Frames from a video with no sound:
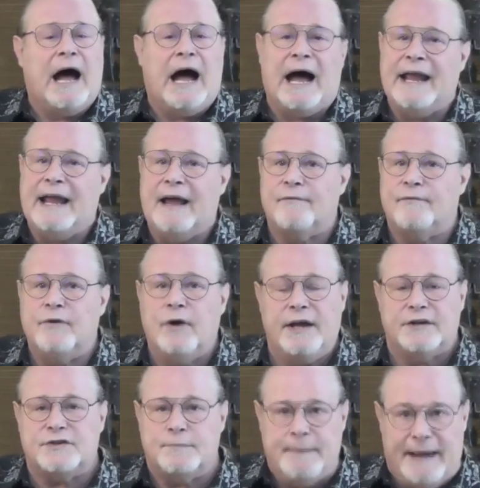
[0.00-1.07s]
I have no,
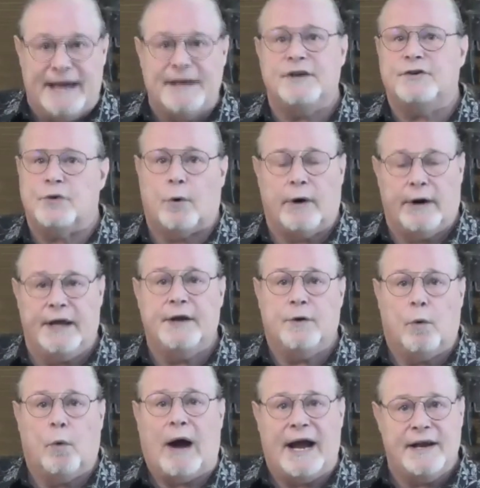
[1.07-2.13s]
it's mandatory in
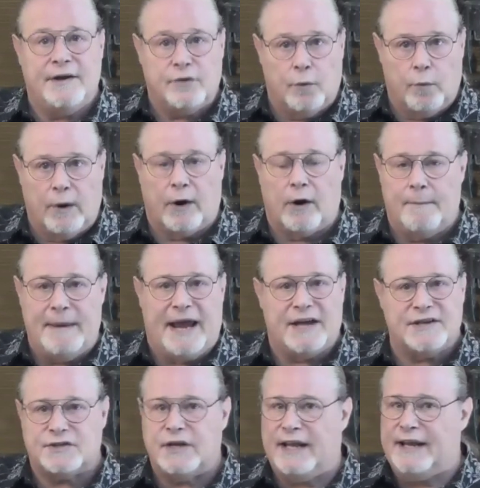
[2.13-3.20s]
Hawaii to wear a mask